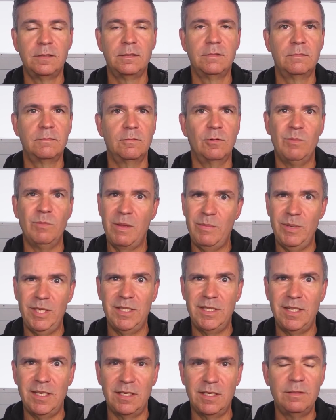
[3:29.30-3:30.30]
Well, maybe you
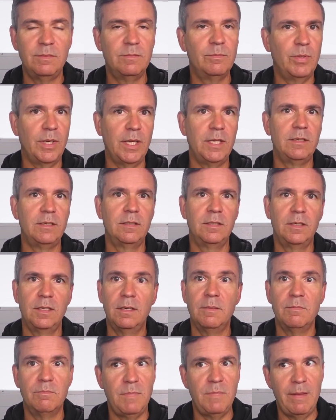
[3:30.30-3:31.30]
did, but
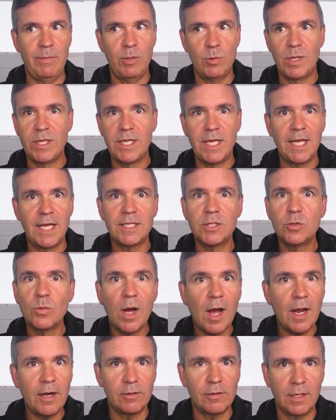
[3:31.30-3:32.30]
maybe when they get to a
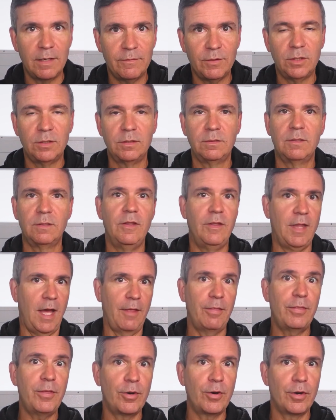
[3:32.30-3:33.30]
higher level,
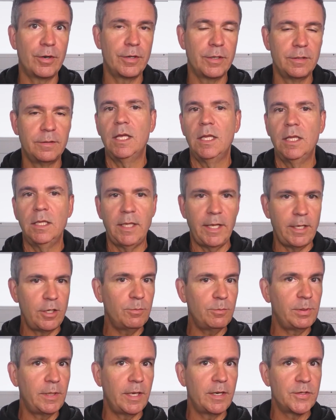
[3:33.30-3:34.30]
not 3rd. Let your
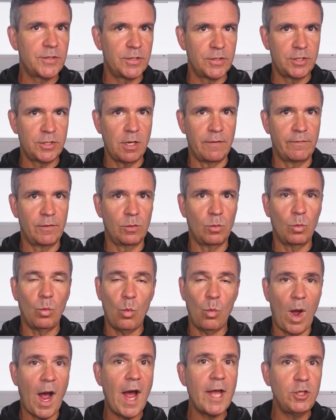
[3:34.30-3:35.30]
players discover
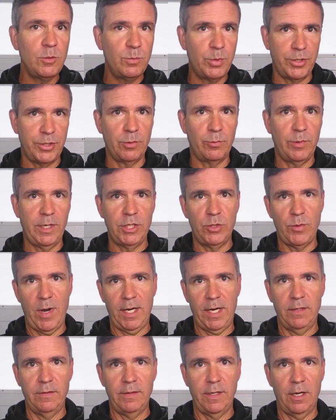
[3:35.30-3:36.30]
why you put the red
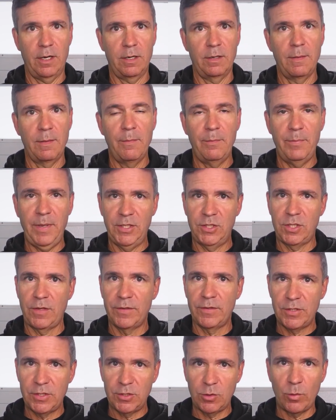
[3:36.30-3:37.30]
dragon there based on the
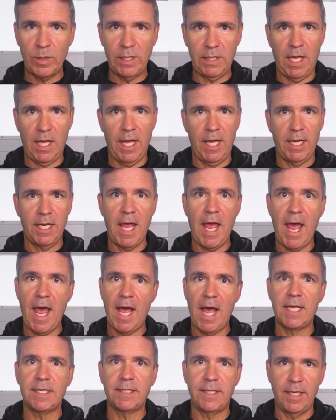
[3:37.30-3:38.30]
storyline
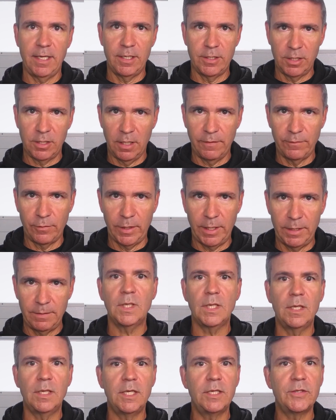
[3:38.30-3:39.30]
as they uncover it.
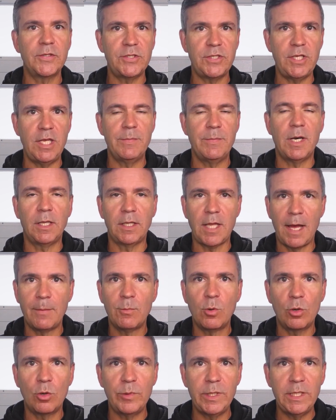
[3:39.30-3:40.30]
It'll seem a lot
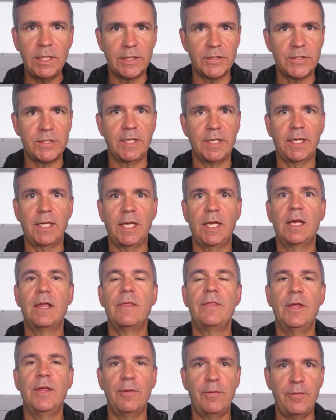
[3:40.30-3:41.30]
more realistic.
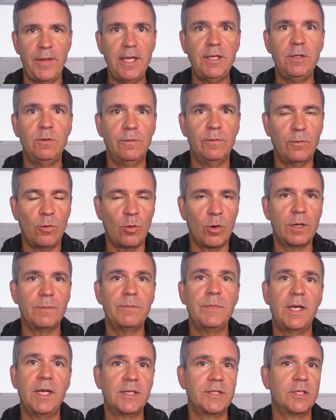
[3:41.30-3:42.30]
They'll thank you for it
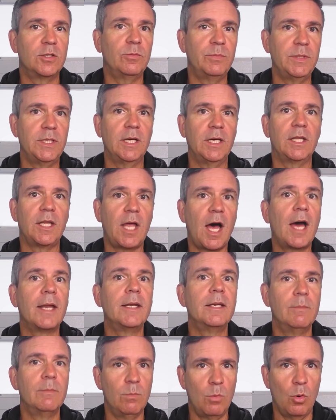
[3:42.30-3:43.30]
because it'll be a lot
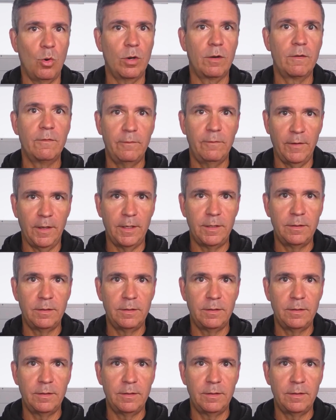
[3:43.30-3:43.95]
more fun.